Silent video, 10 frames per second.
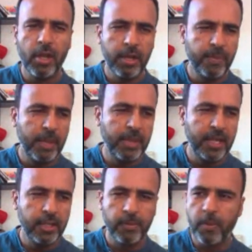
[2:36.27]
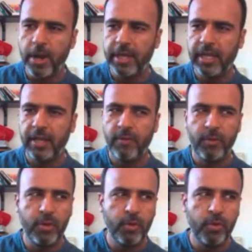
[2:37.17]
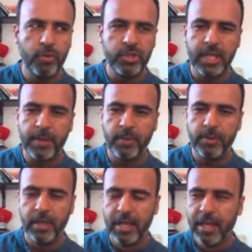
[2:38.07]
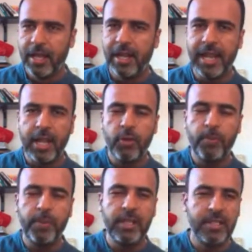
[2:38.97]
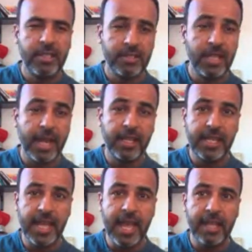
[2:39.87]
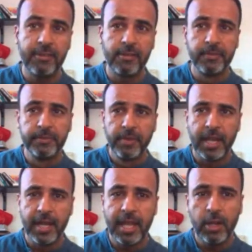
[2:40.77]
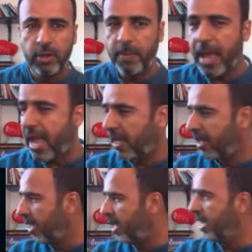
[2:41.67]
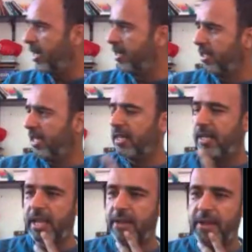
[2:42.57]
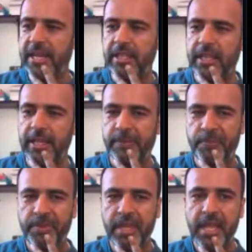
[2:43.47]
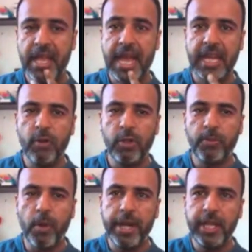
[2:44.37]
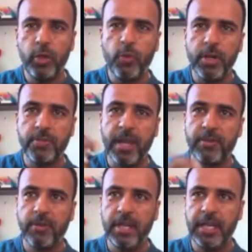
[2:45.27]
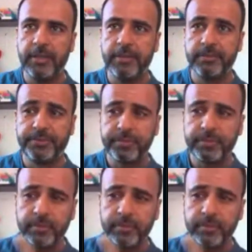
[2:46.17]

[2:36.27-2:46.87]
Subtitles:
I thought maybe he's pointing to some Lego pieces that he has. I looked back and he didn't have anything. And he was pointing towards my screen.